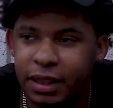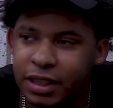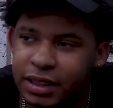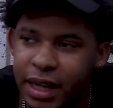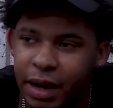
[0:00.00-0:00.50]

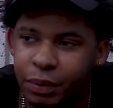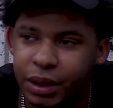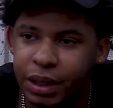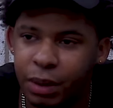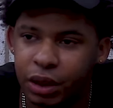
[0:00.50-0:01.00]
it's not
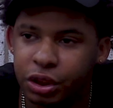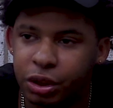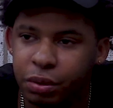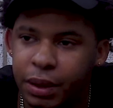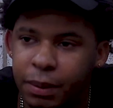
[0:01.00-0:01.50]
really much
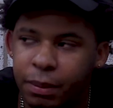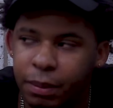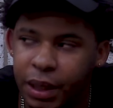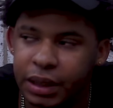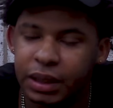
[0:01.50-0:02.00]
to it,
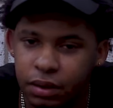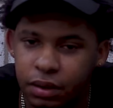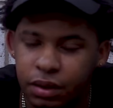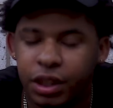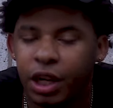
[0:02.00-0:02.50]
but
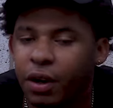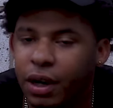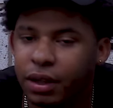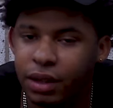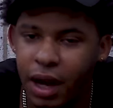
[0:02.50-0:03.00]
there
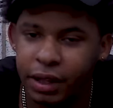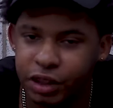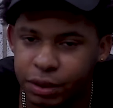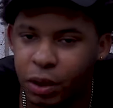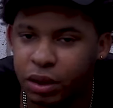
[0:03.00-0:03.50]
are a lot
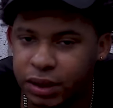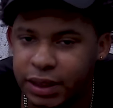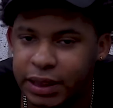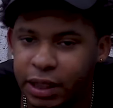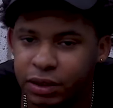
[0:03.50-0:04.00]
of small
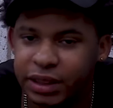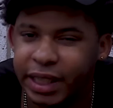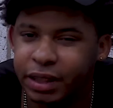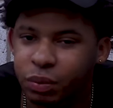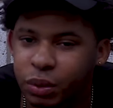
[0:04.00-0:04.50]
details
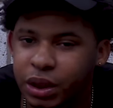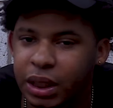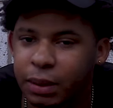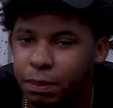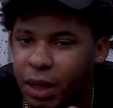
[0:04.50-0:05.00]
that could
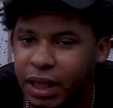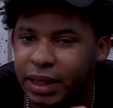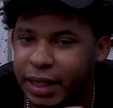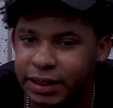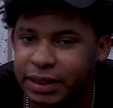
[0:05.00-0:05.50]
really make
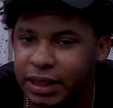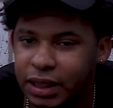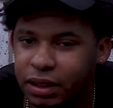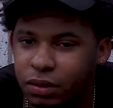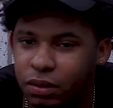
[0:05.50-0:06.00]
that
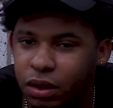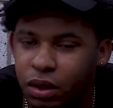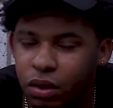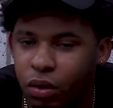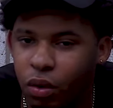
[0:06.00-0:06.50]
scene
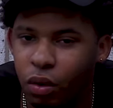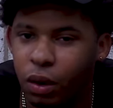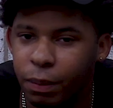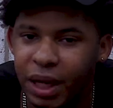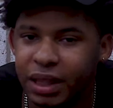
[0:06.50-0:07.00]

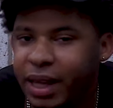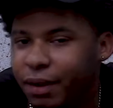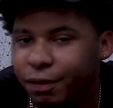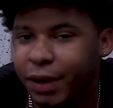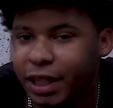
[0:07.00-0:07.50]
or make that
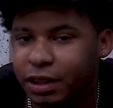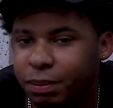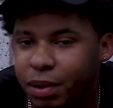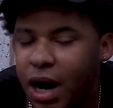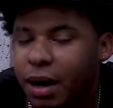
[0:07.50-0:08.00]
effect
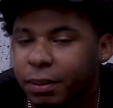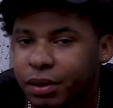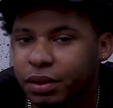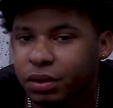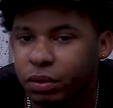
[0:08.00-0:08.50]
pop
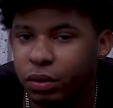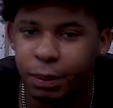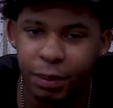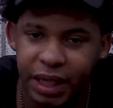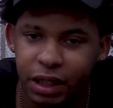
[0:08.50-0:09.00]

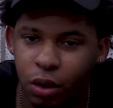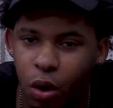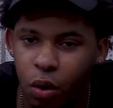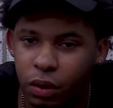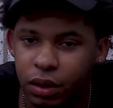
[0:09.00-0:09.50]
or make it
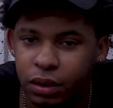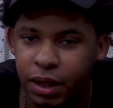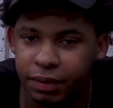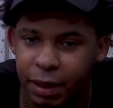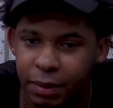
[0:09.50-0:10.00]
whole,
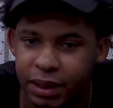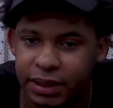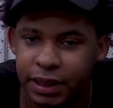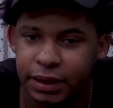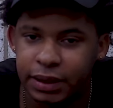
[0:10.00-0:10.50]
if that
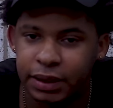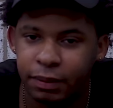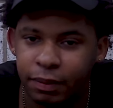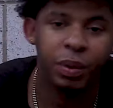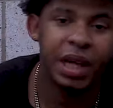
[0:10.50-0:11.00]
makes sense.
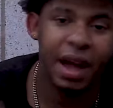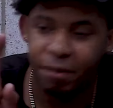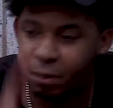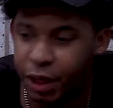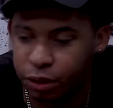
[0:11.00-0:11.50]
So we
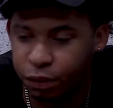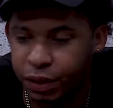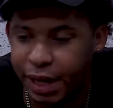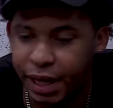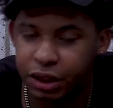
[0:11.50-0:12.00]
have muzzle
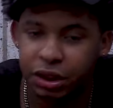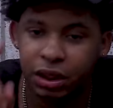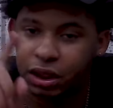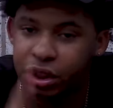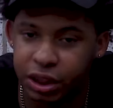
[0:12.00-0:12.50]

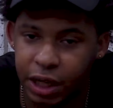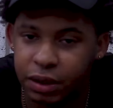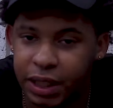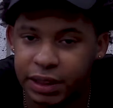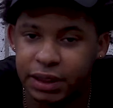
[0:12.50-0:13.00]
flash,
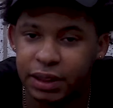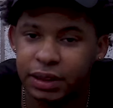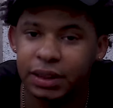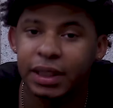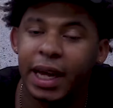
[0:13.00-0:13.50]
shell
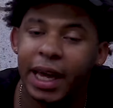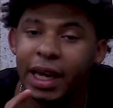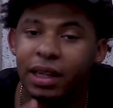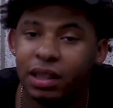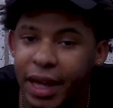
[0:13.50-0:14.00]
casings,
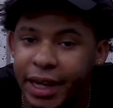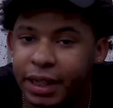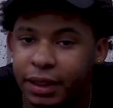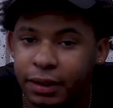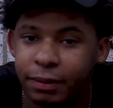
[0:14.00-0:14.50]
and
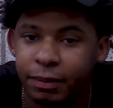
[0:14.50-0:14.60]
lighting.